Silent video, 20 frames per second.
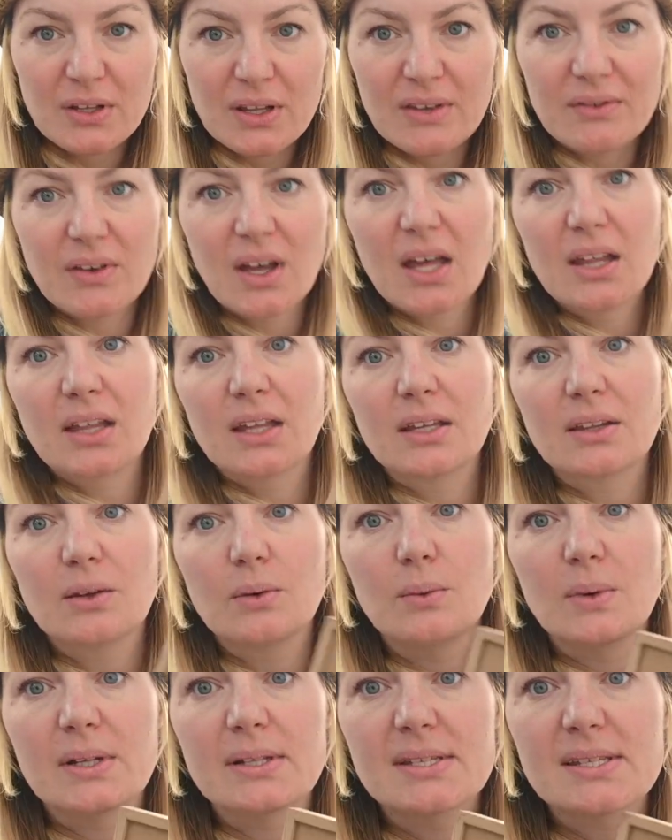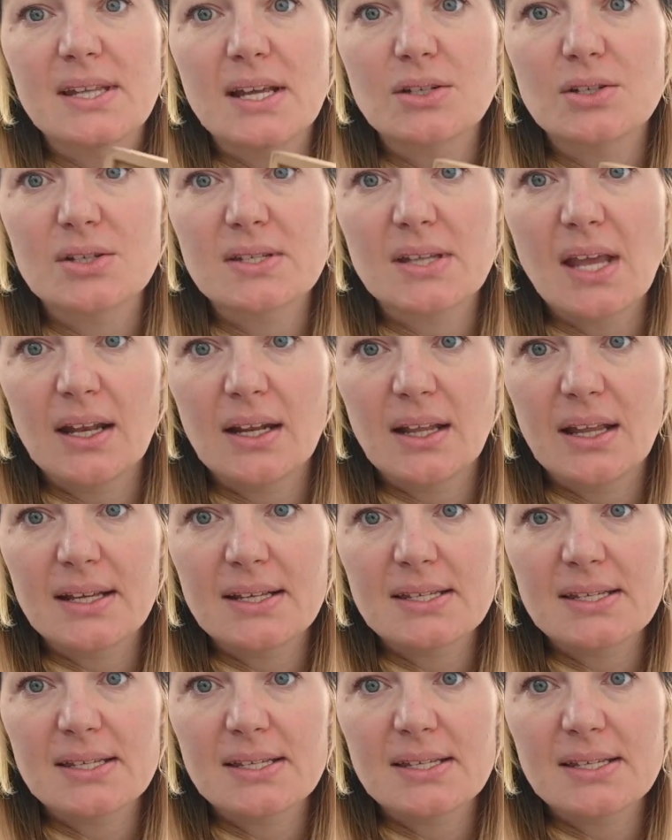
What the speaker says: They've got like the ones that just kind of like